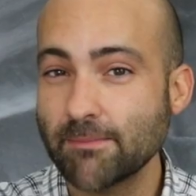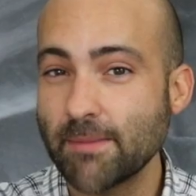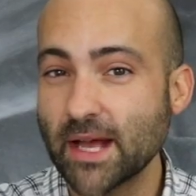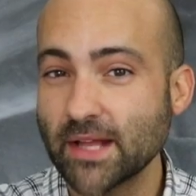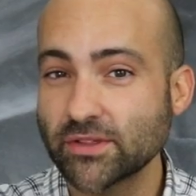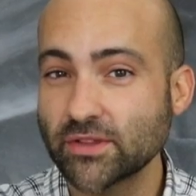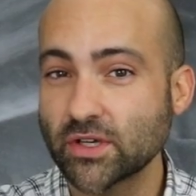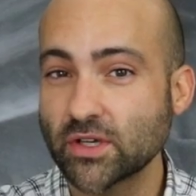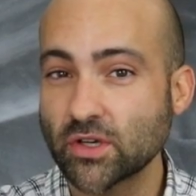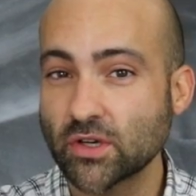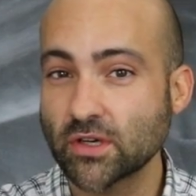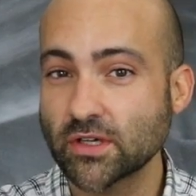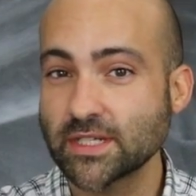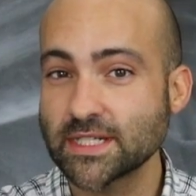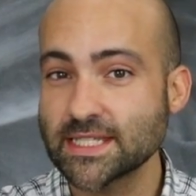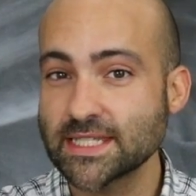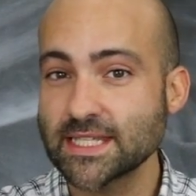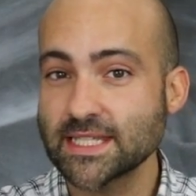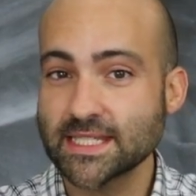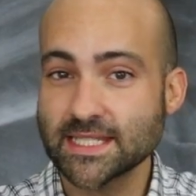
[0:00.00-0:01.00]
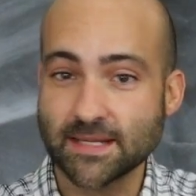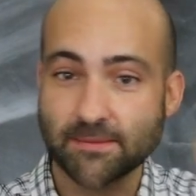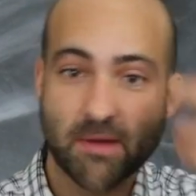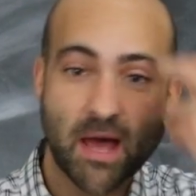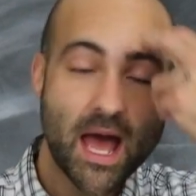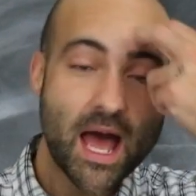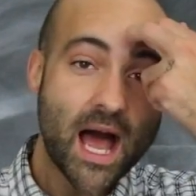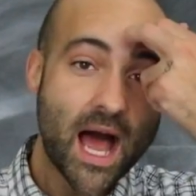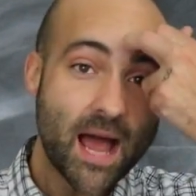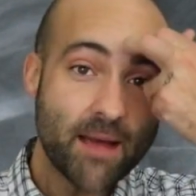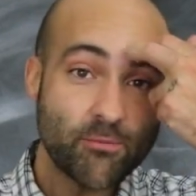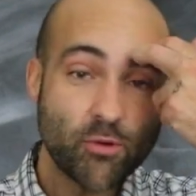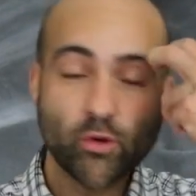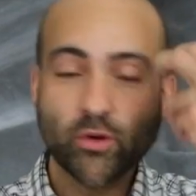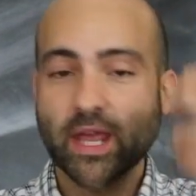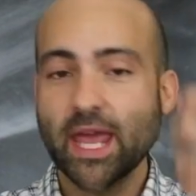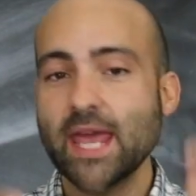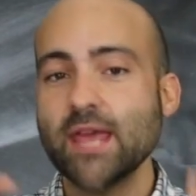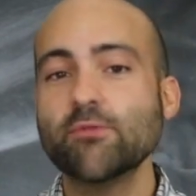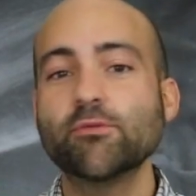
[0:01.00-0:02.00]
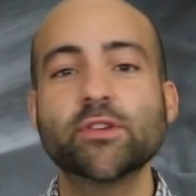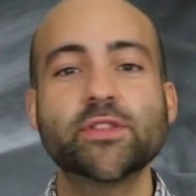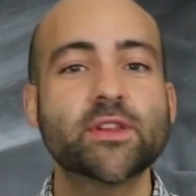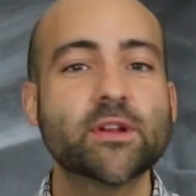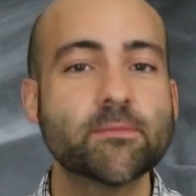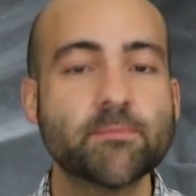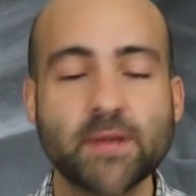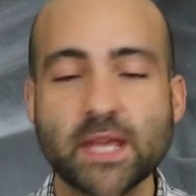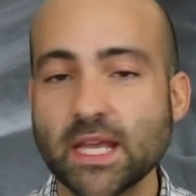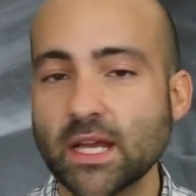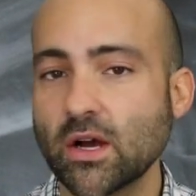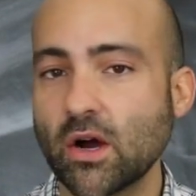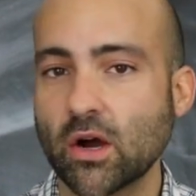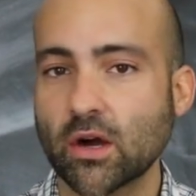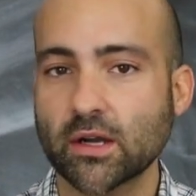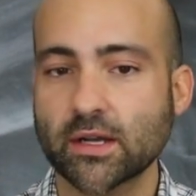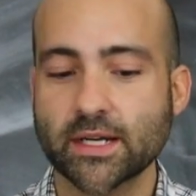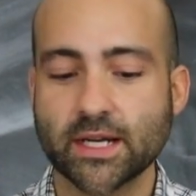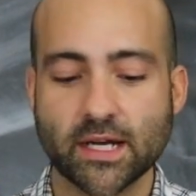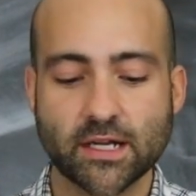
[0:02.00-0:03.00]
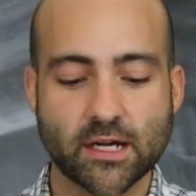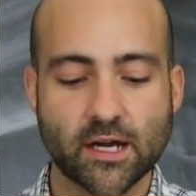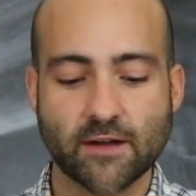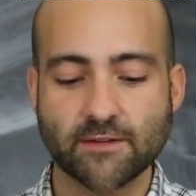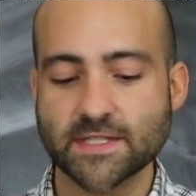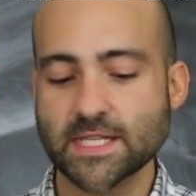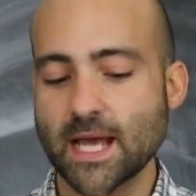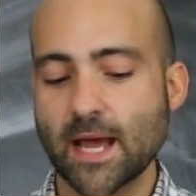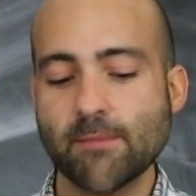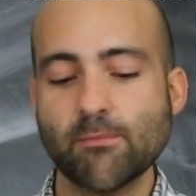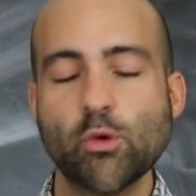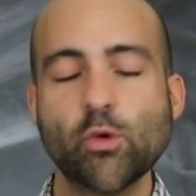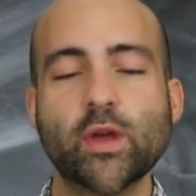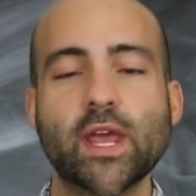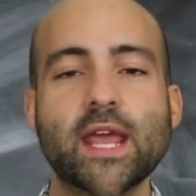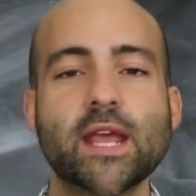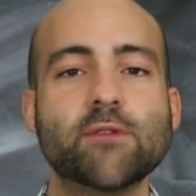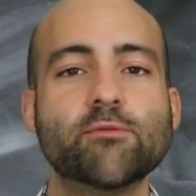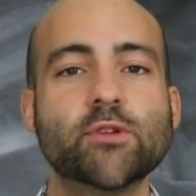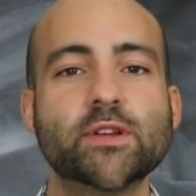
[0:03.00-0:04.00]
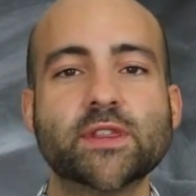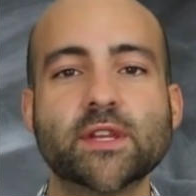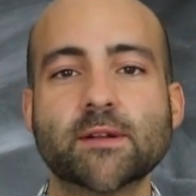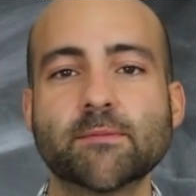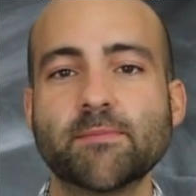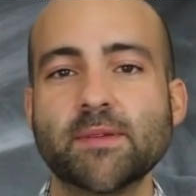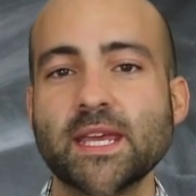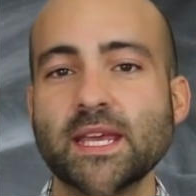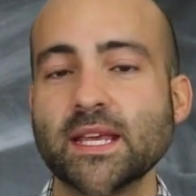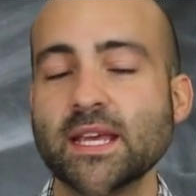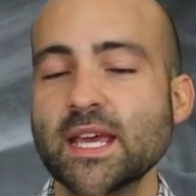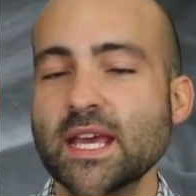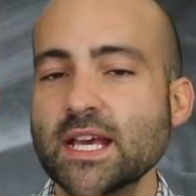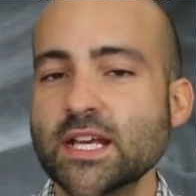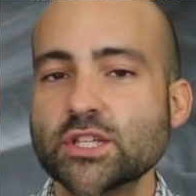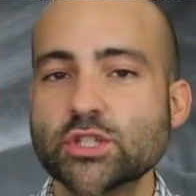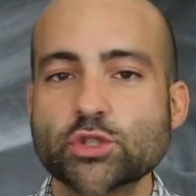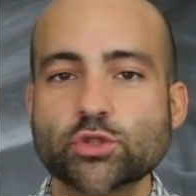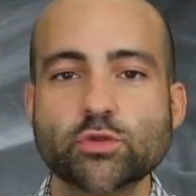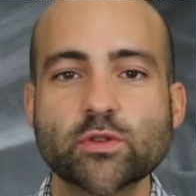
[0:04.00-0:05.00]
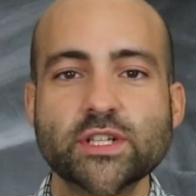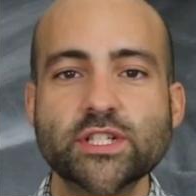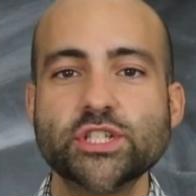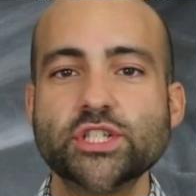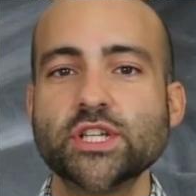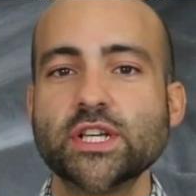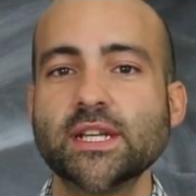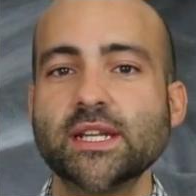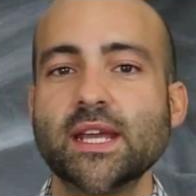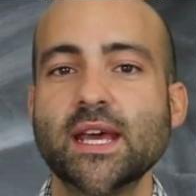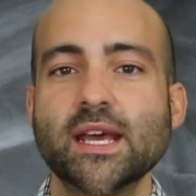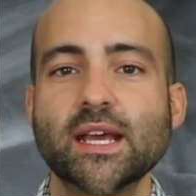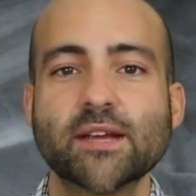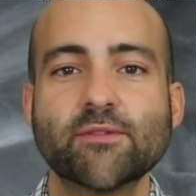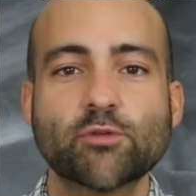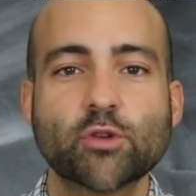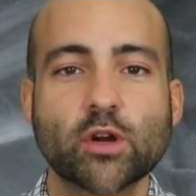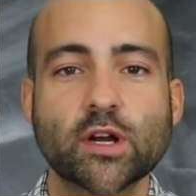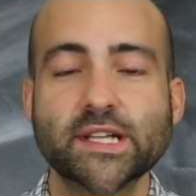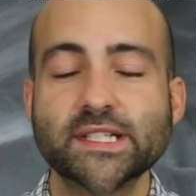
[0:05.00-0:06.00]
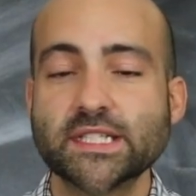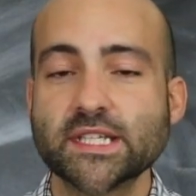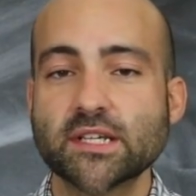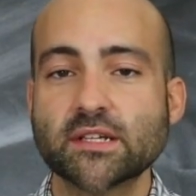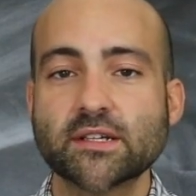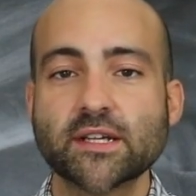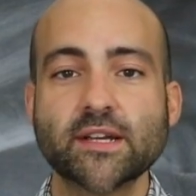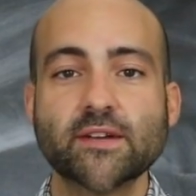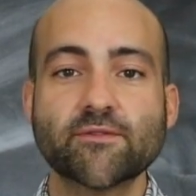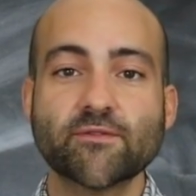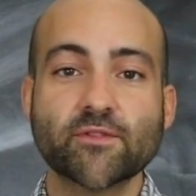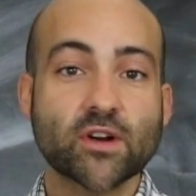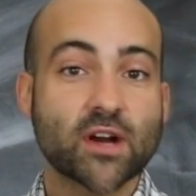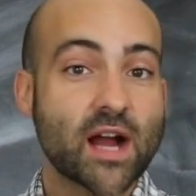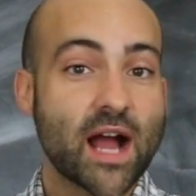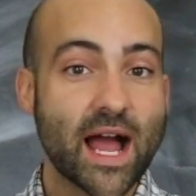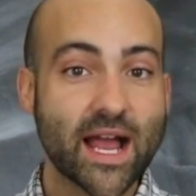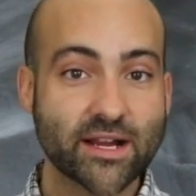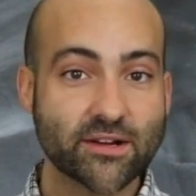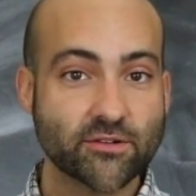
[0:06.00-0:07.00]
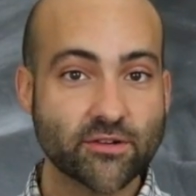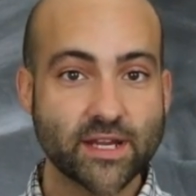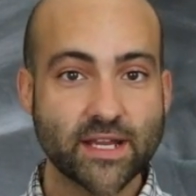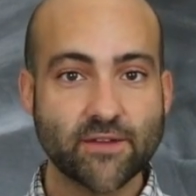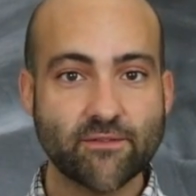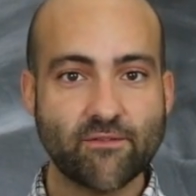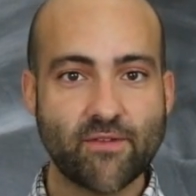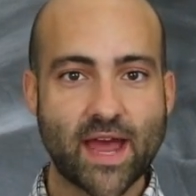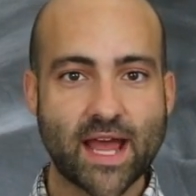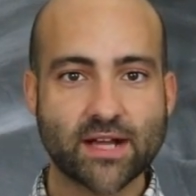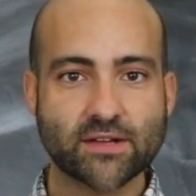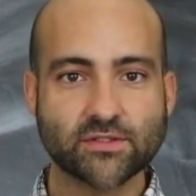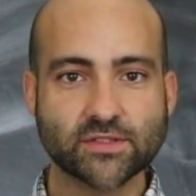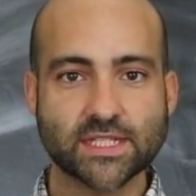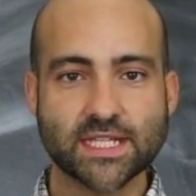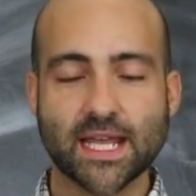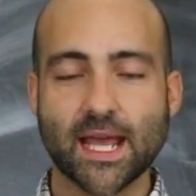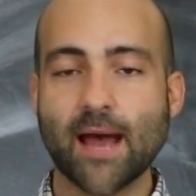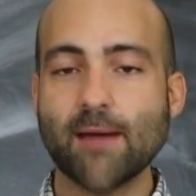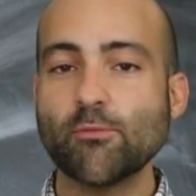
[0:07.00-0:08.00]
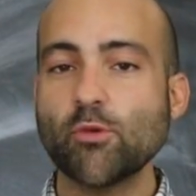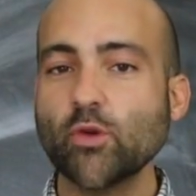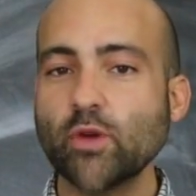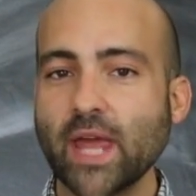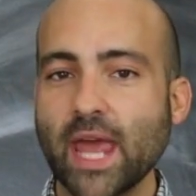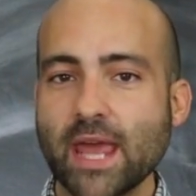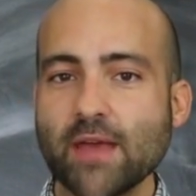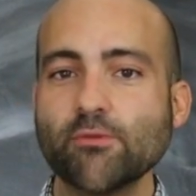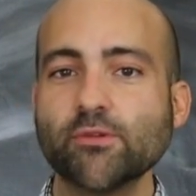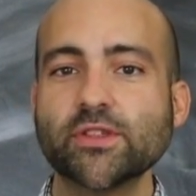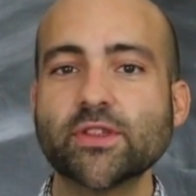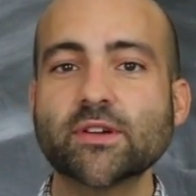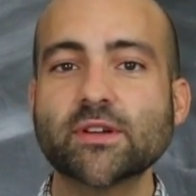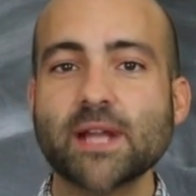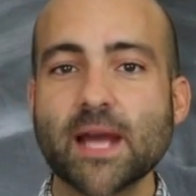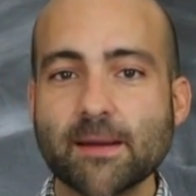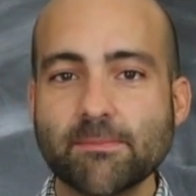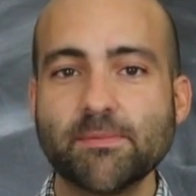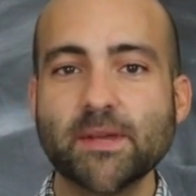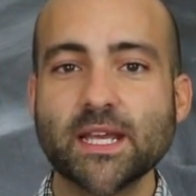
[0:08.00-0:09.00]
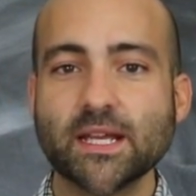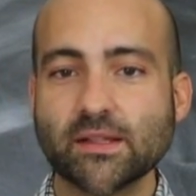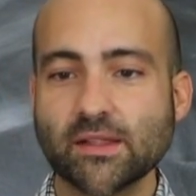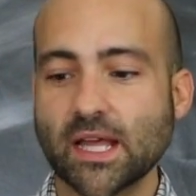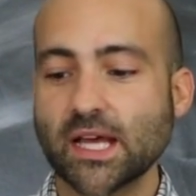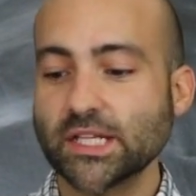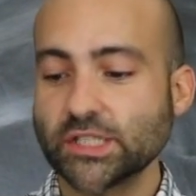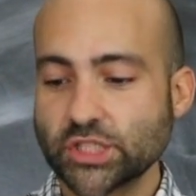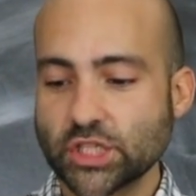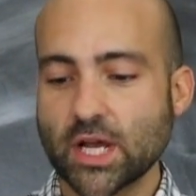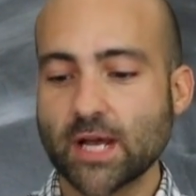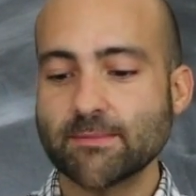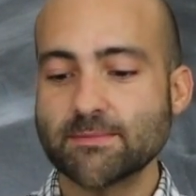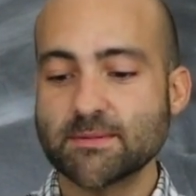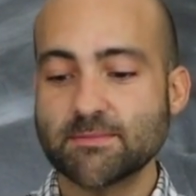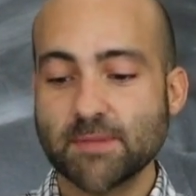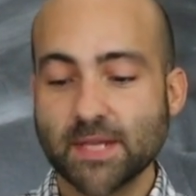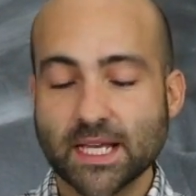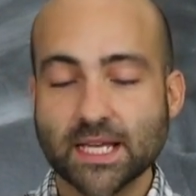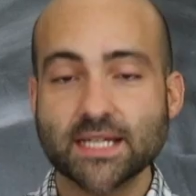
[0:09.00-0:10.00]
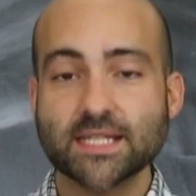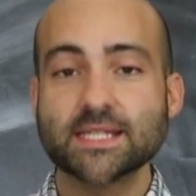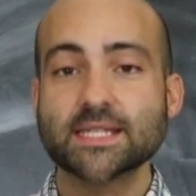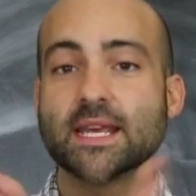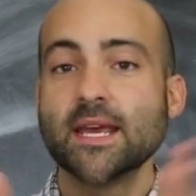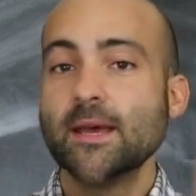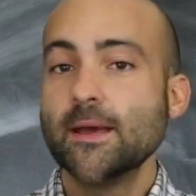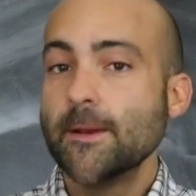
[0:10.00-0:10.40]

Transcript: about the current system. I'm okay with there being hard cutoffs. I'm okay with there being stringent criteria for hiring faculty. I'm okay with there not being a lot of jobs because,